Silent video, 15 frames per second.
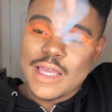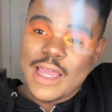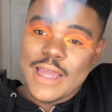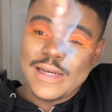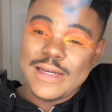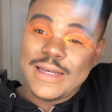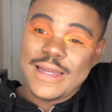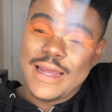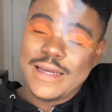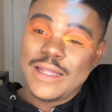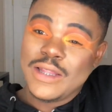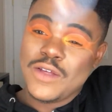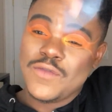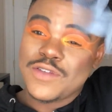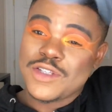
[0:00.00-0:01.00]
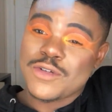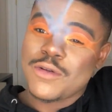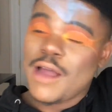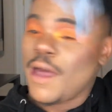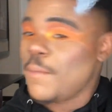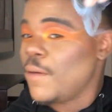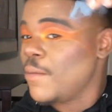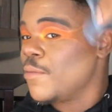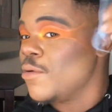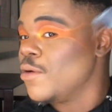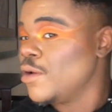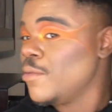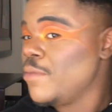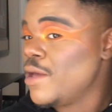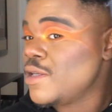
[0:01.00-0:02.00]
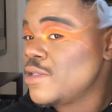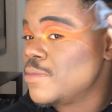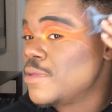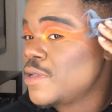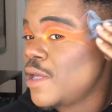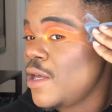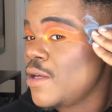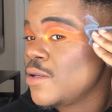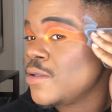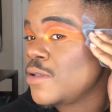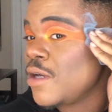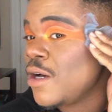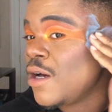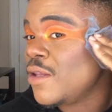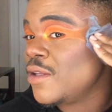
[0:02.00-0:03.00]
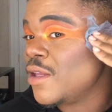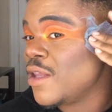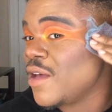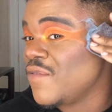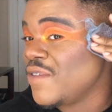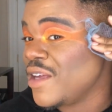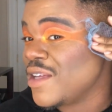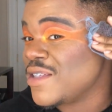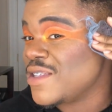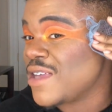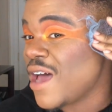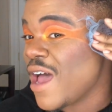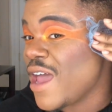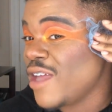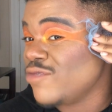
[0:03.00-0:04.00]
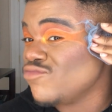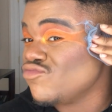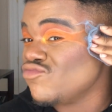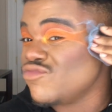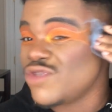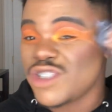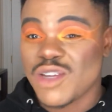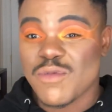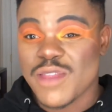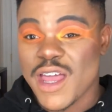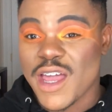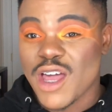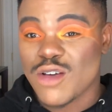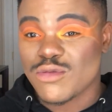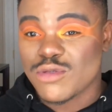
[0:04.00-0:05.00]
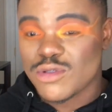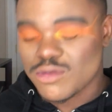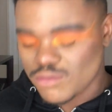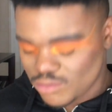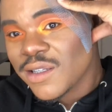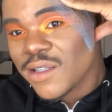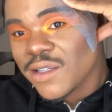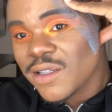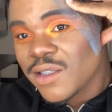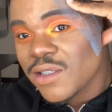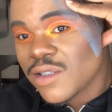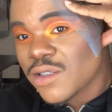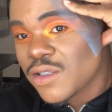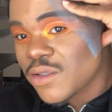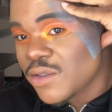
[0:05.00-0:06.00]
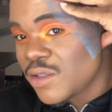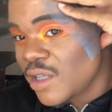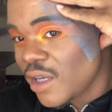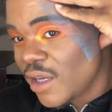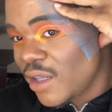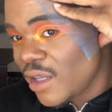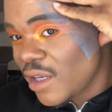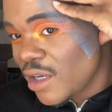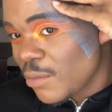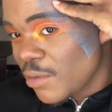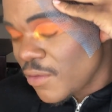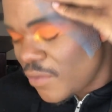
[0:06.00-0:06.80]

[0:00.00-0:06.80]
handy dandy loofah scrap, I'm going to make some scales on the left-hand side. Let's see where that goes. So taking that number